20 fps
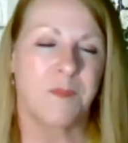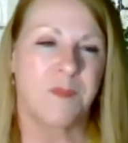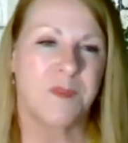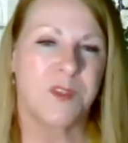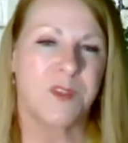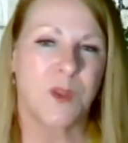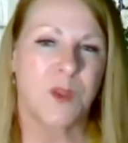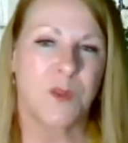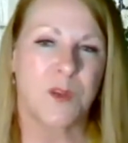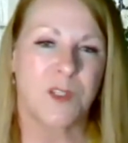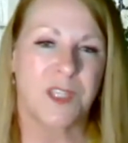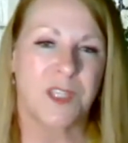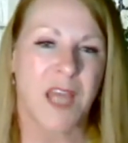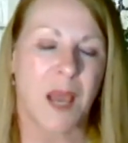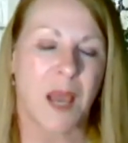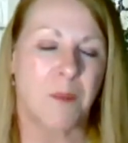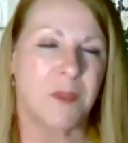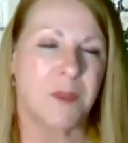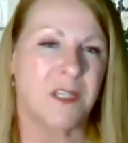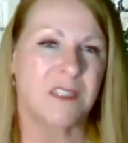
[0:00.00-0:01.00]
So there's
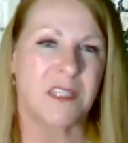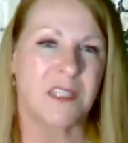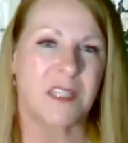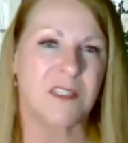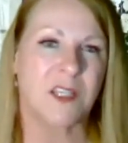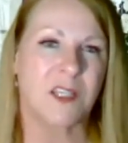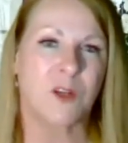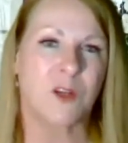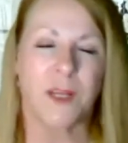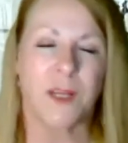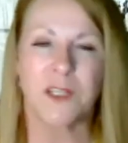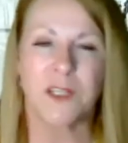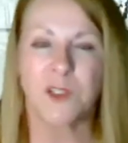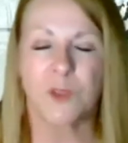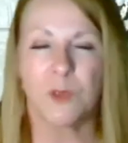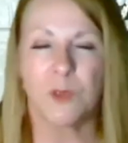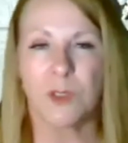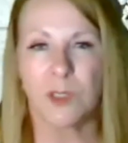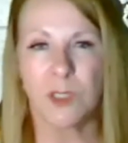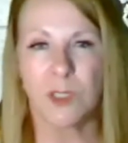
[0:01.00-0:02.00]
that. Gotcha. But it's a great
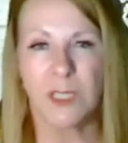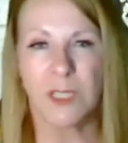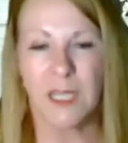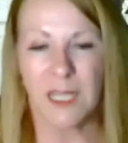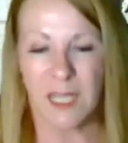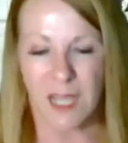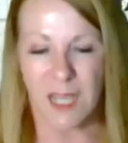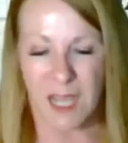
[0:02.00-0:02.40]
tool.